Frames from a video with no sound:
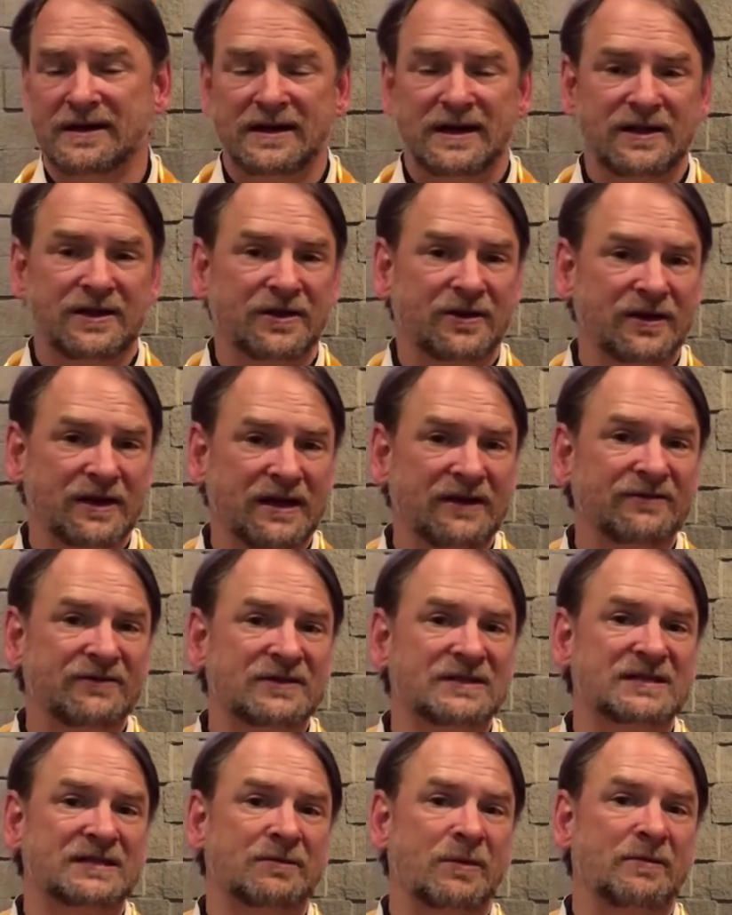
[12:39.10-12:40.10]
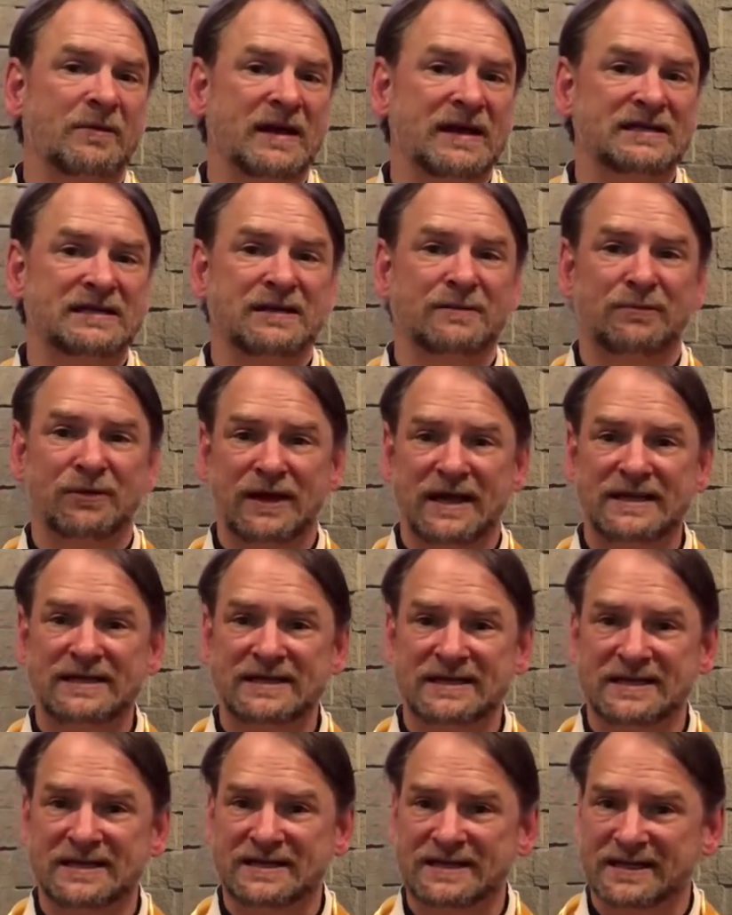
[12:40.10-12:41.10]
And there are even some amazing
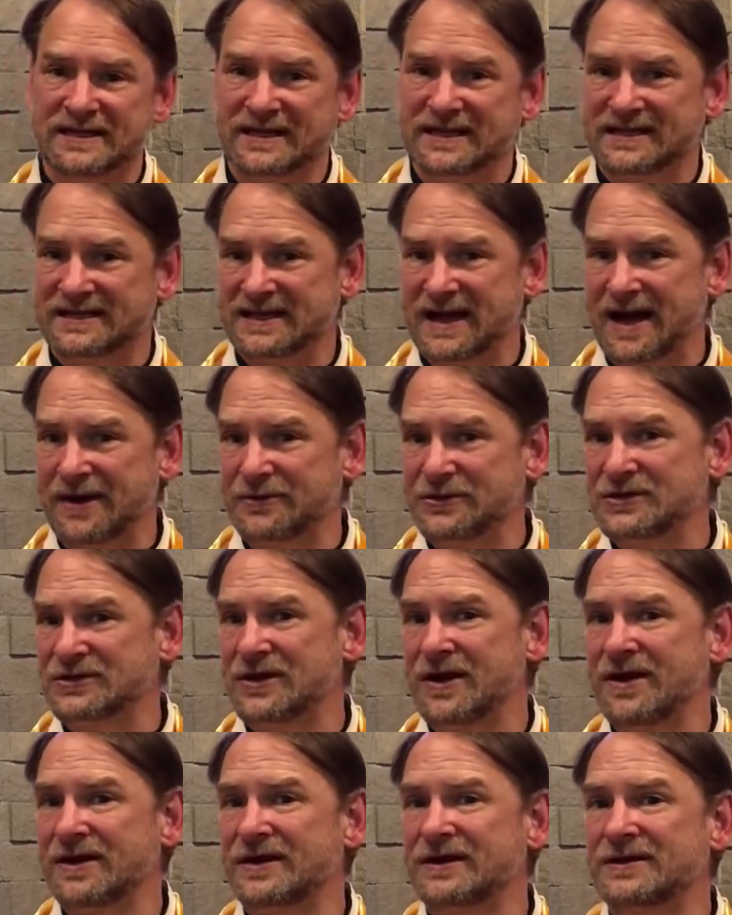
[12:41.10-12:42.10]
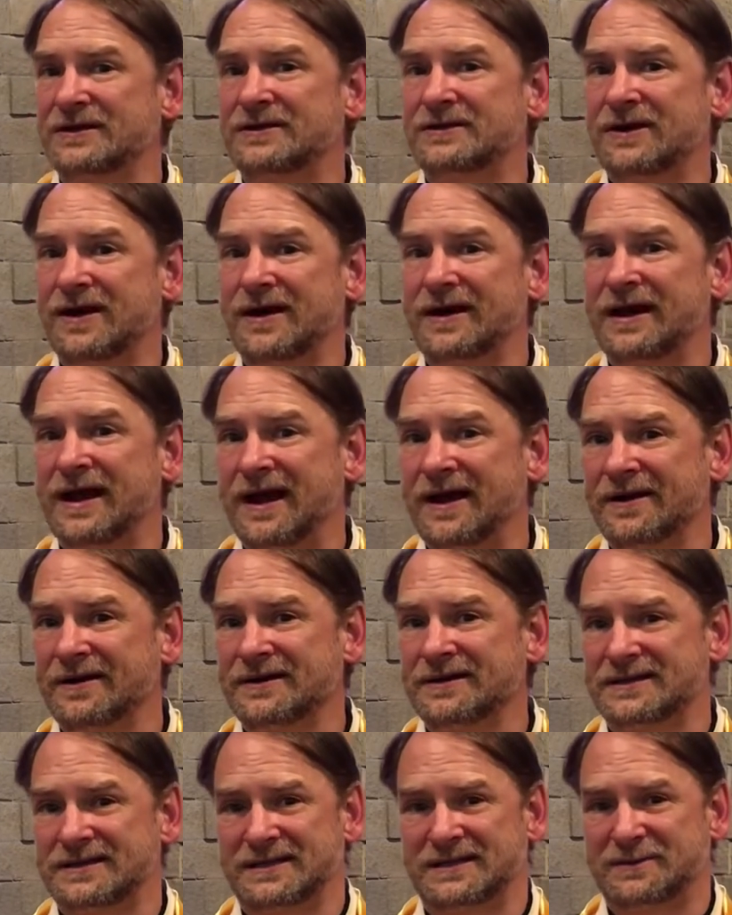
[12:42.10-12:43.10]
blessings in this. I was talking to Dawn
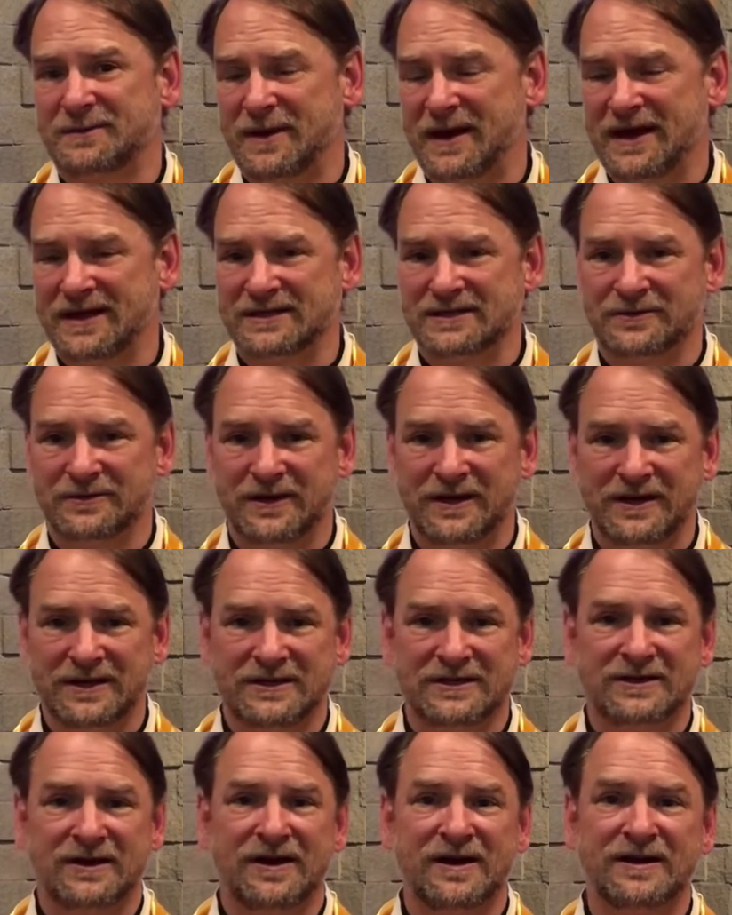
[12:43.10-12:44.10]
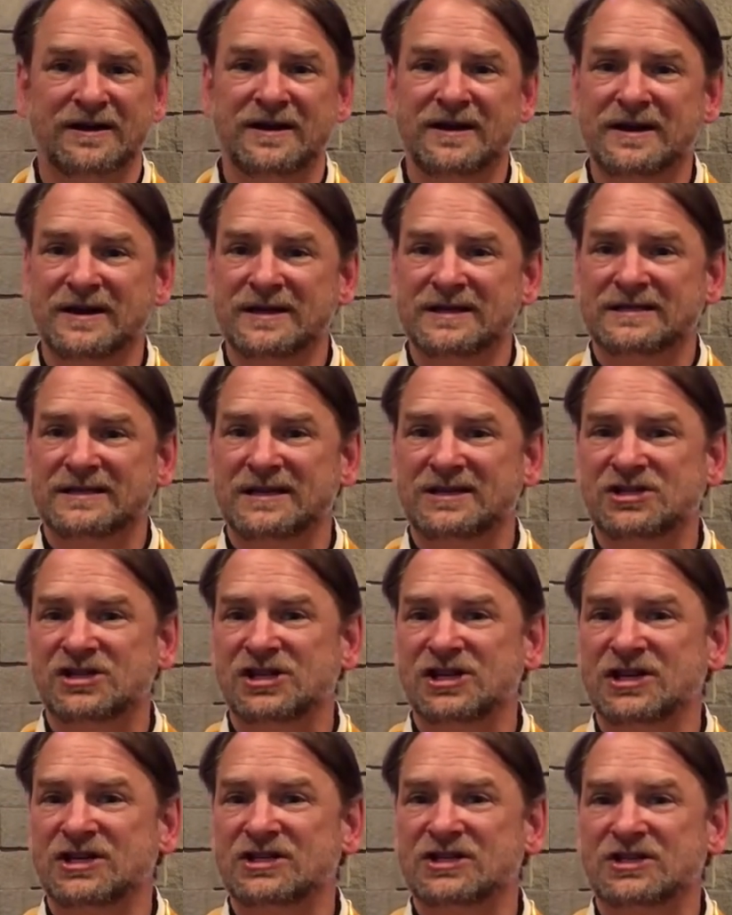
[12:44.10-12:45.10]
Harris this past week, and Dawn said
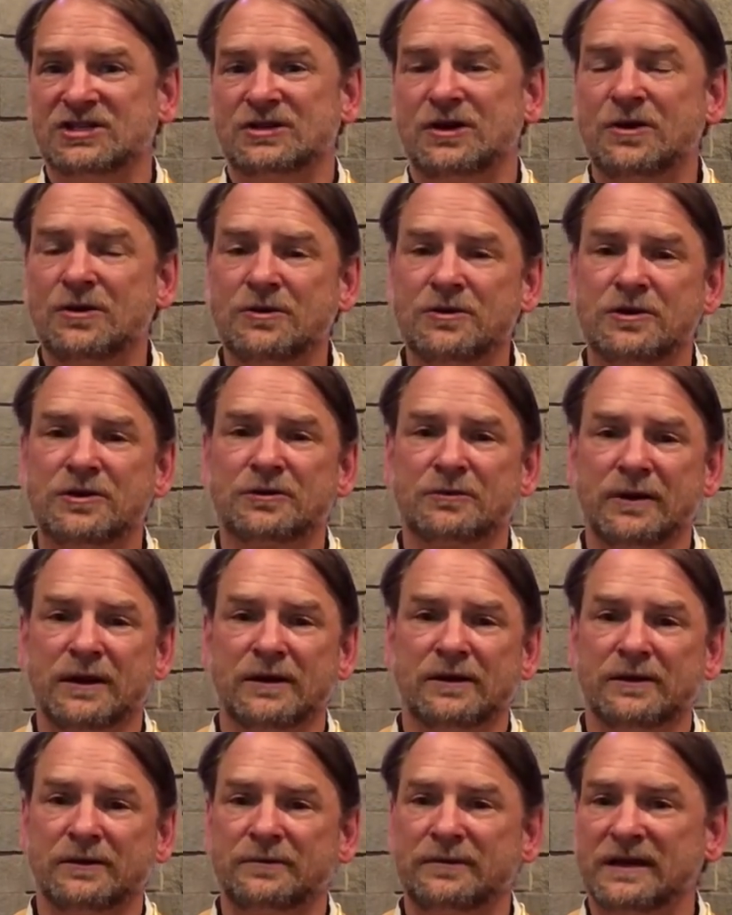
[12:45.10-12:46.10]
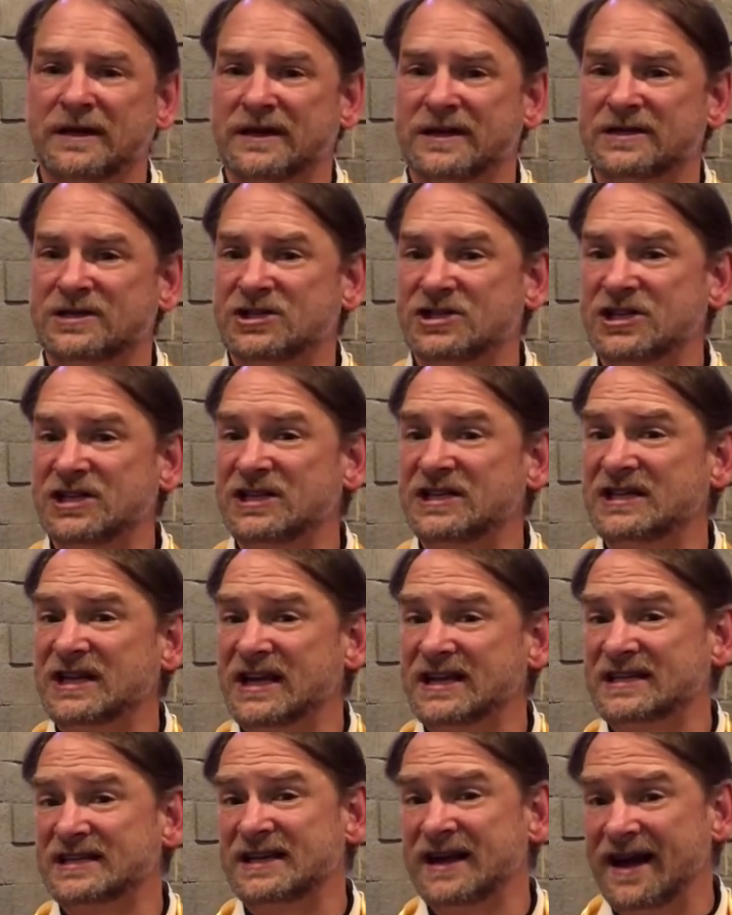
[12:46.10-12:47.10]
she is so thrilled because she
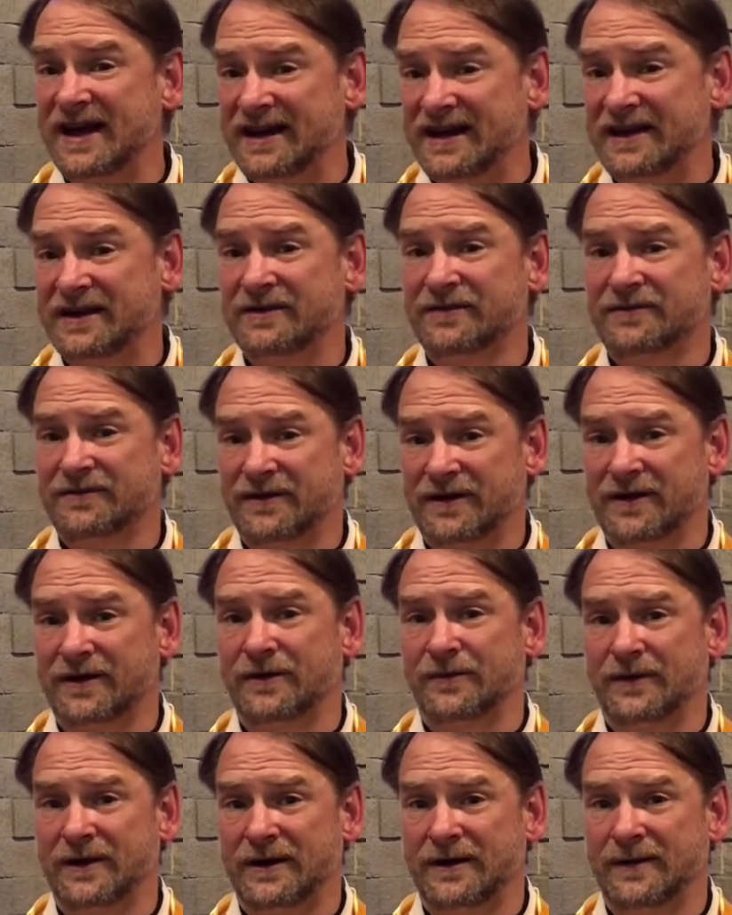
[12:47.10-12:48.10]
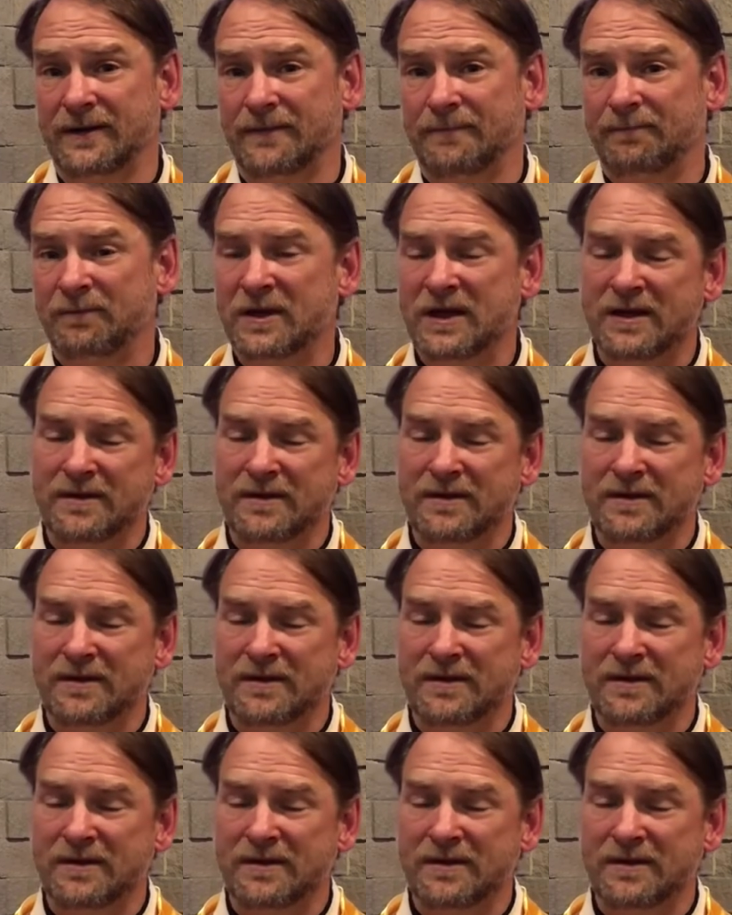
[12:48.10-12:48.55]
does not hear very well.